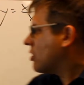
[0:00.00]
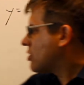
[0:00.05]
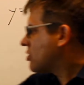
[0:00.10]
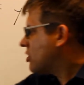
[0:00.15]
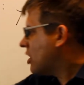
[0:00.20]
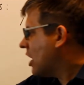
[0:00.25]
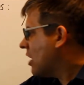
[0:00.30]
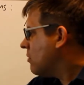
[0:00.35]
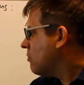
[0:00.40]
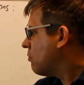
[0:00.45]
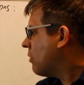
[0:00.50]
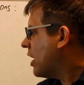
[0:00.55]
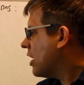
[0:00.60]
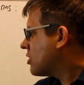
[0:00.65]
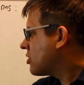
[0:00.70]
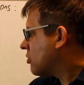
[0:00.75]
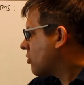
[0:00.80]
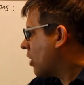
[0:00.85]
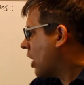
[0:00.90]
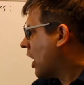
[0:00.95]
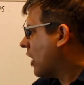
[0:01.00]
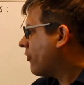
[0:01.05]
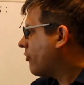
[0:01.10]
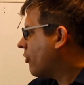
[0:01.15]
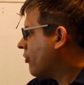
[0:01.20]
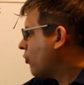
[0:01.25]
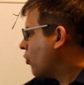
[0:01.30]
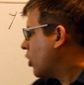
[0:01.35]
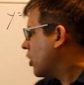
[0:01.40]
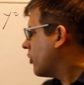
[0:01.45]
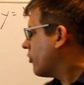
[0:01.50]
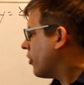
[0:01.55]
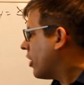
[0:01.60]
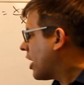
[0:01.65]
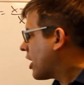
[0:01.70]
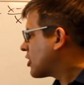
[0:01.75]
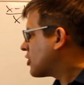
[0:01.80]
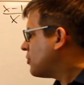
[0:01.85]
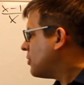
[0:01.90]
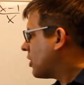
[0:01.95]
the same base graph of 1 over
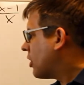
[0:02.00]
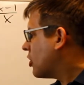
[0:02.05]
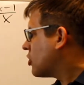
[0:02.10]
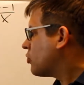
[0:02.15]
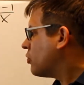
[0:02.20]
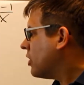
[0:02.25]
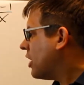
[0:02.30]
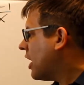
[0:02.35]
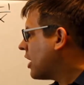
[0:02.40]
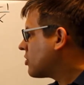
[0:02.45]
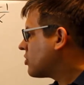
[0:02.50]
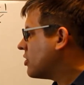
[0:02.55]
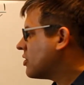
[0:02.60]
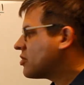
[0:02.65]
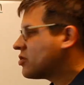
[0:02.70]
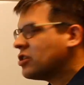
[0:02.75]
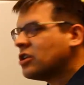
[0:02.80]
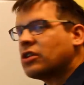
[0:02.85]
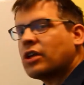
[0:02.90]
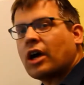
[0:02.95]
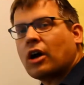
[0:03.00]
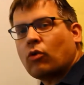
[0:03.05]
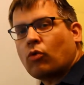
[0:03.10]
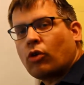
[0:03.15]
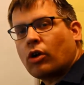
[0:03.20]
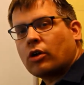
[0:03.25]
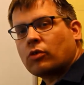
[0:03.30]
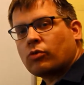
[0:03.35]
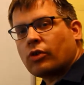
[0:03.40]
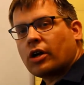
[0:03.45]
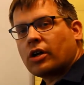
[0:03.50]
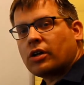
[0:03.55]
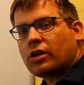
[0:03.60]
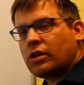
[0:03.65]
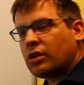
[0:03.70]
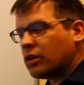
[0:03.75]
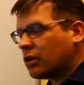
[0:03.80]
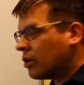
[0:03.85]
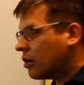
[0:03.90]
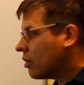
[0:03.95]
x because we actually see that one right
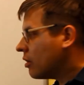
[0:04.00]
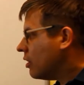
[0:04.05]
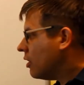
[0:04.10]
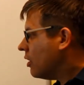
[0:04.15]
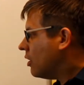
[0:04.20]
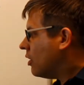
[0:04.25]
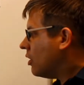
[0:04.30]
here.